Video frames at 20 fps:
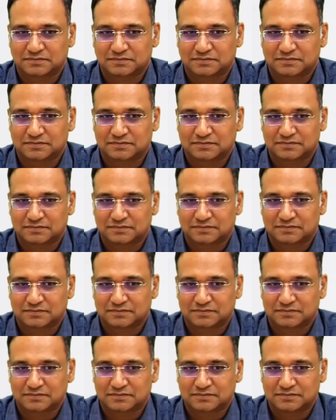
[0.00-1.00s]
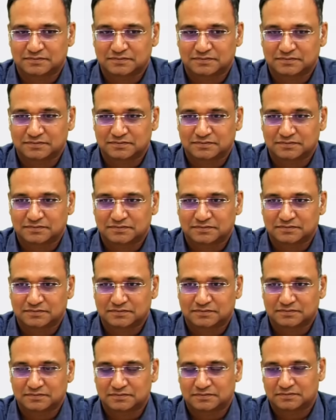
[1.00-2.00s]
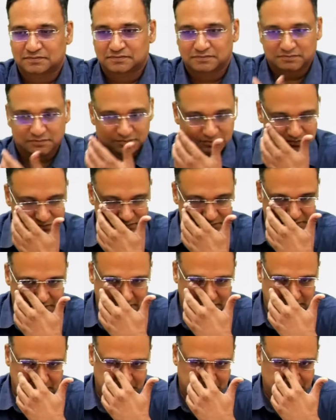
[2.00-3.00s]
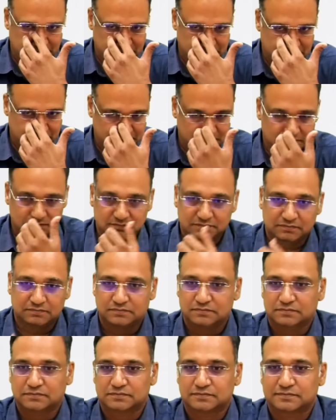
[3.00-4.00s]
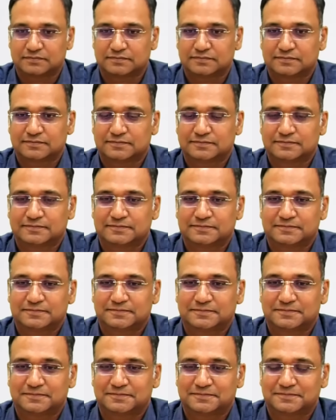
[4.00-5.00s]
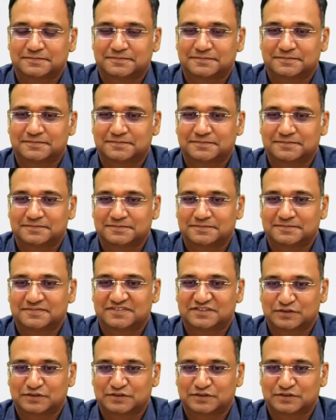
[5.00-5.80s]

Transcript: This person isn't speaking.